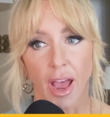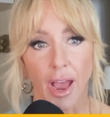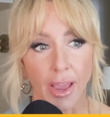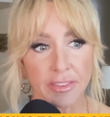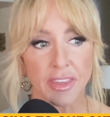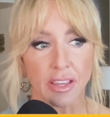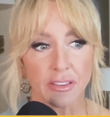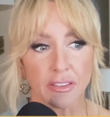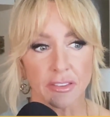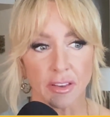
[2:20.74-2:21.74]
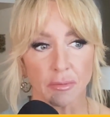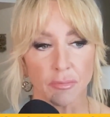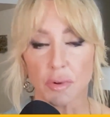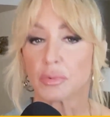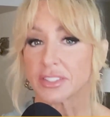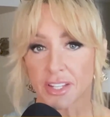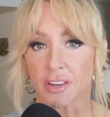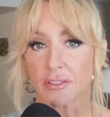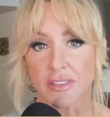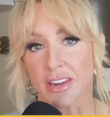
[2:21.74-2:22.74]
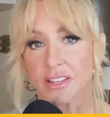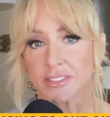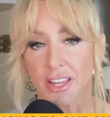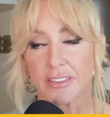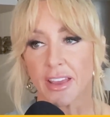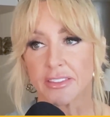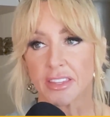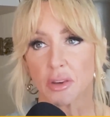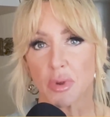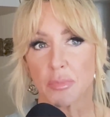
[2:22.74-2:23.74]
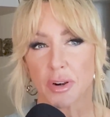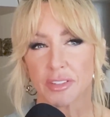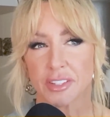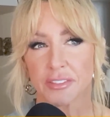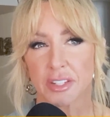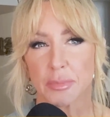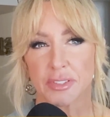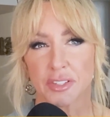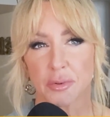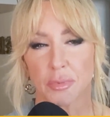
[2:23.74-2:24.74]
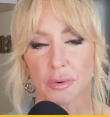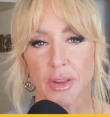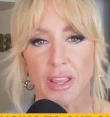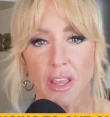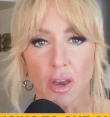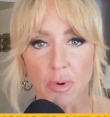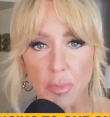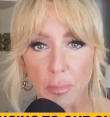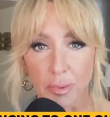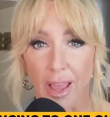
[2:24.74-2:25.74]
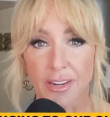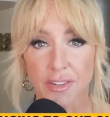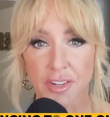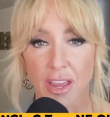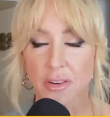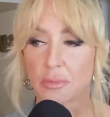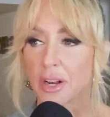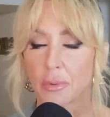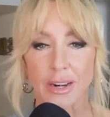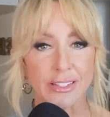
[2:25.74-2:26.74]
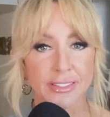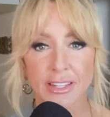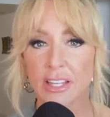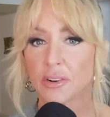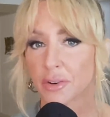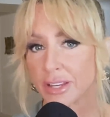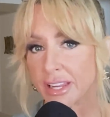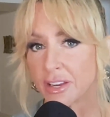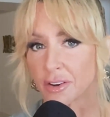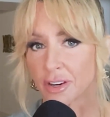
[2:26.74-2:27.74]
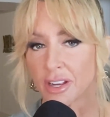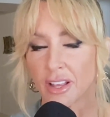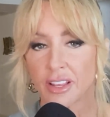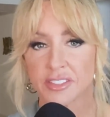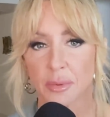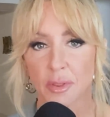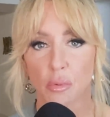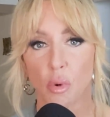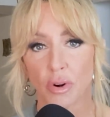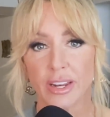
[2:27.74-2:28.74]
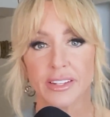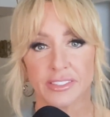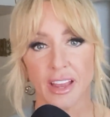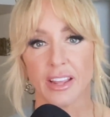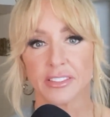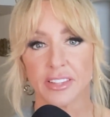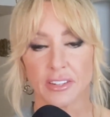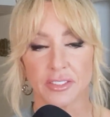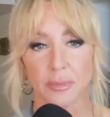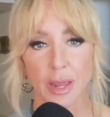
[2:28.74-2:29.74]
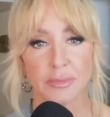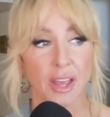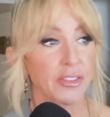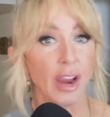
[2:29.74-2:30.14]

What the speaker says: I think the riskier that is. I think that we put ourselves in a position where we put blinders on and we don't want to see or hear some of the warning signs that are sometimes out there.